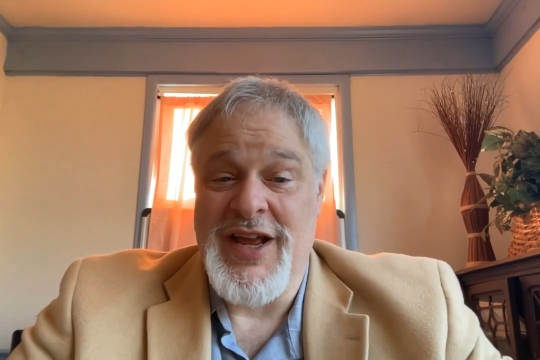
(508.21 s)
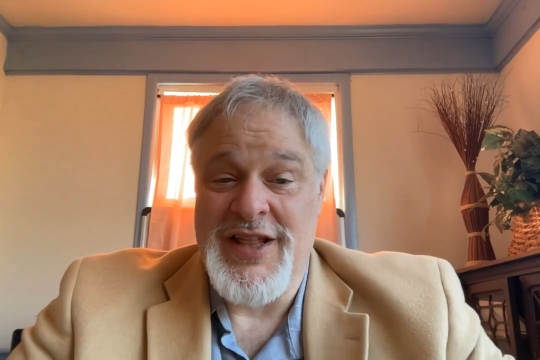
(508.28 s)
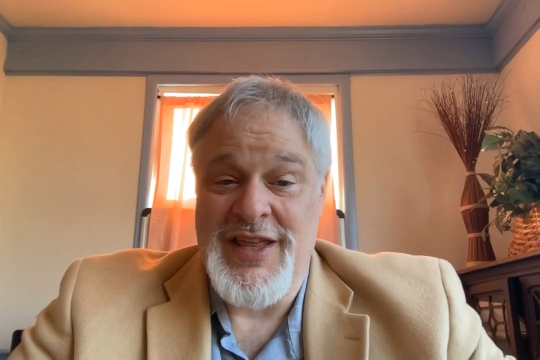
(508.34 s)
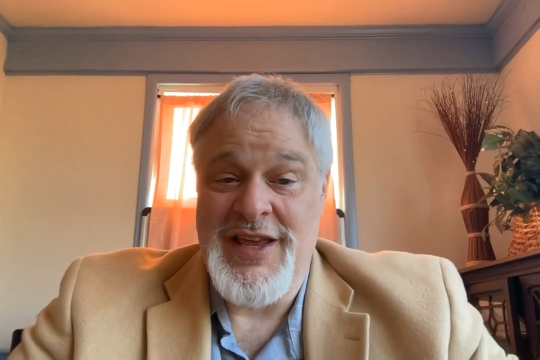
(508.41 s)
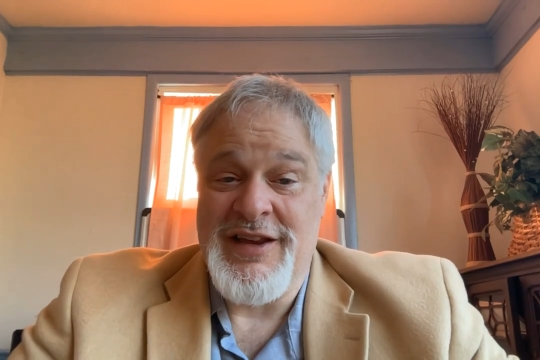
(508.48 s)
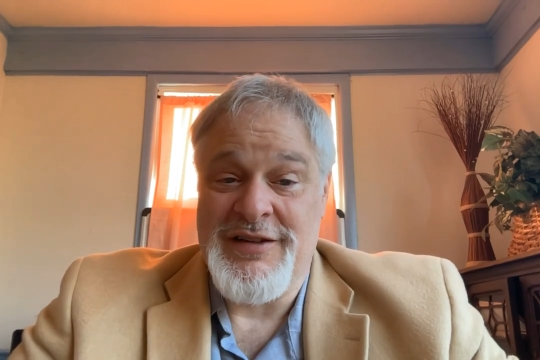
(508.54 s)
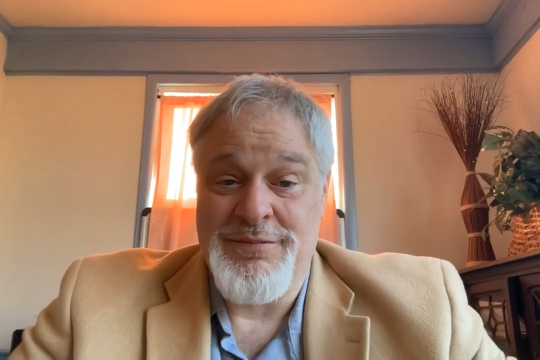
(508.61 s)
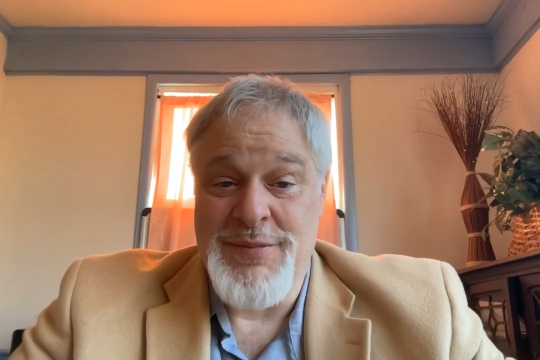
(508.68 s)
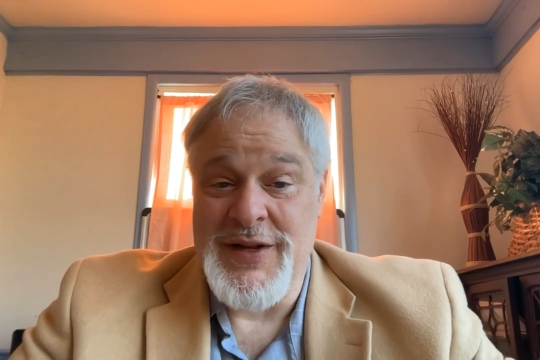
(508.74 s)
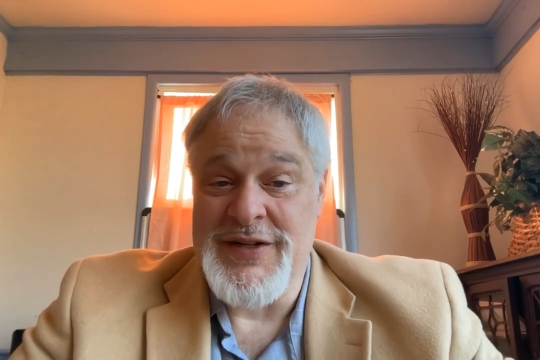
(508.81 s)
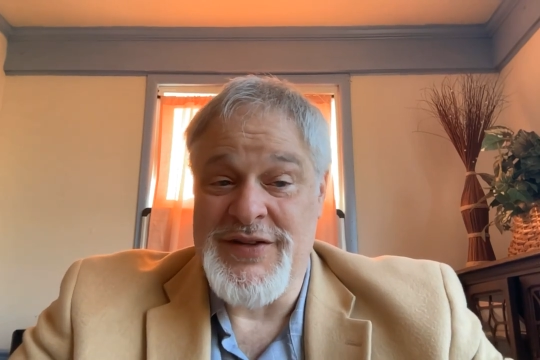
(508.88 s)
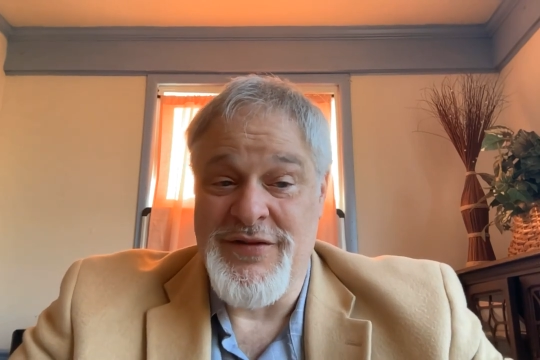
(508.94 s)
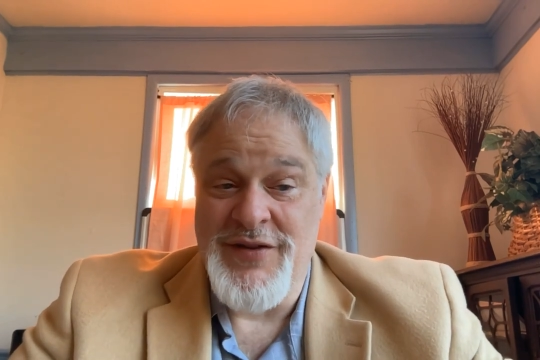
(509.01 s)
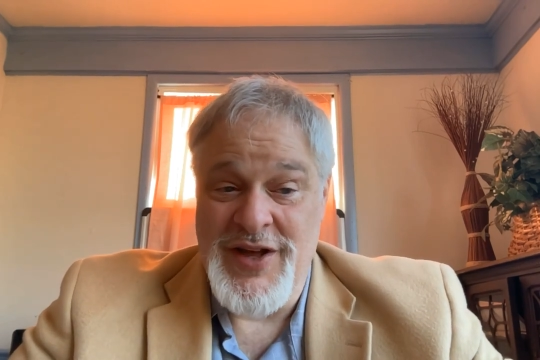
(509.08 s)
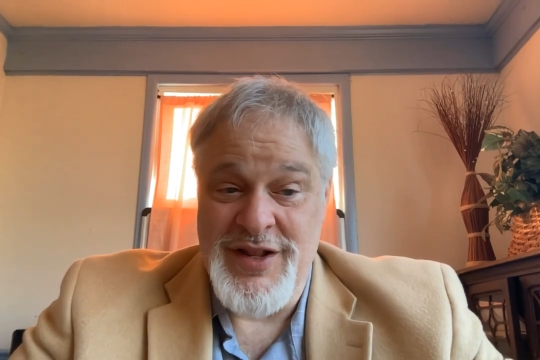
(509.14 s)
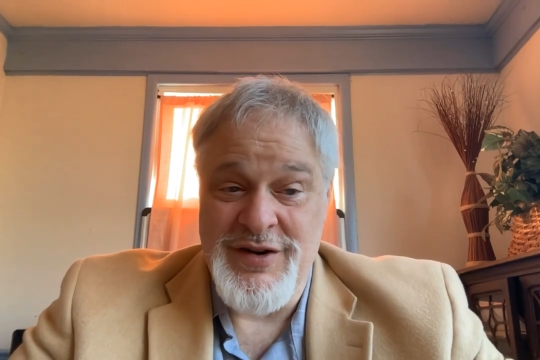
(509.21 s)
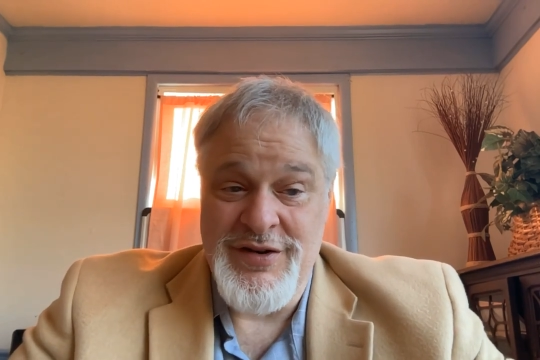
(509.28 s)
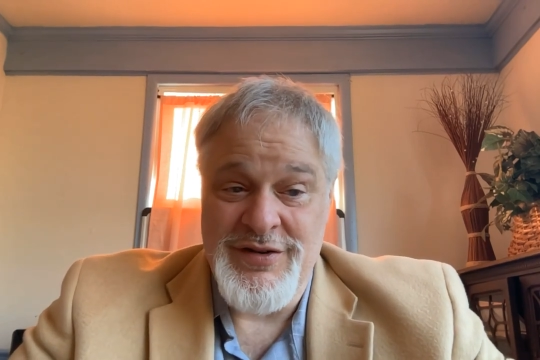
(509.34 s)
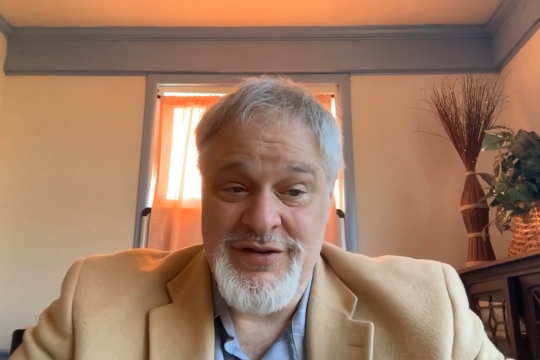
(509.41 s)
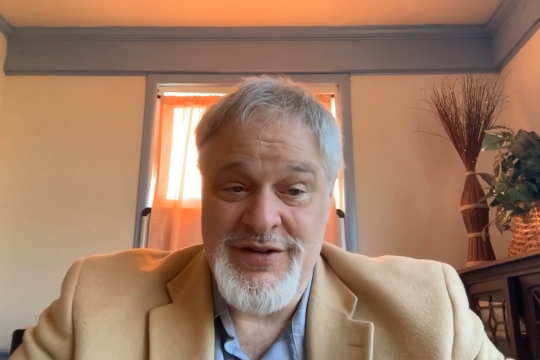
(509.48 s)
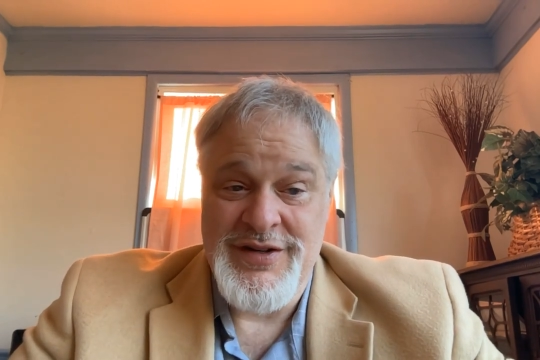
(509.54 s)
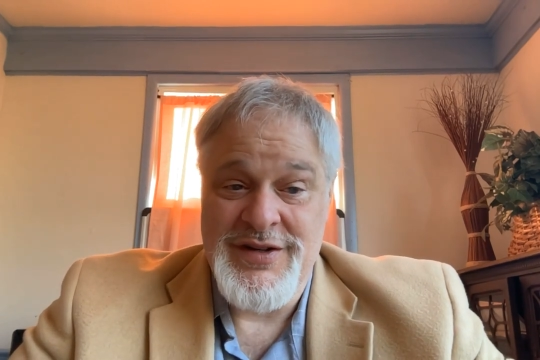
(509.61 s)
at the expense of
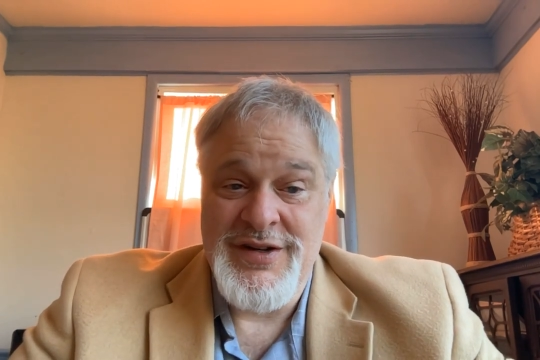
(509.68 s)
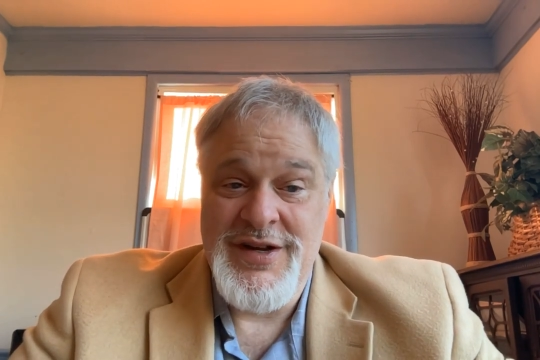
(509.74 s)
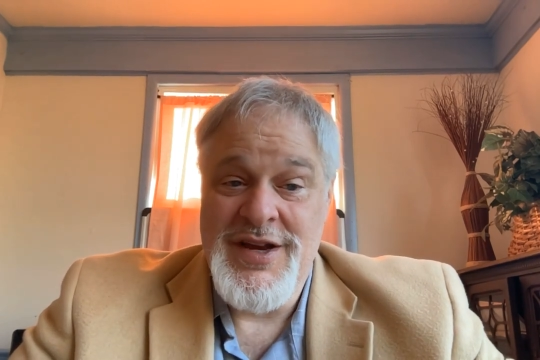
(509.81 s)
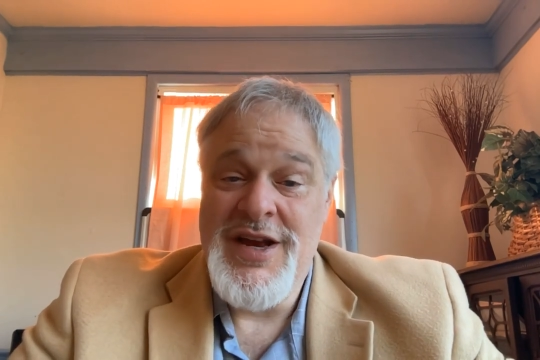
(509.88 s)
others.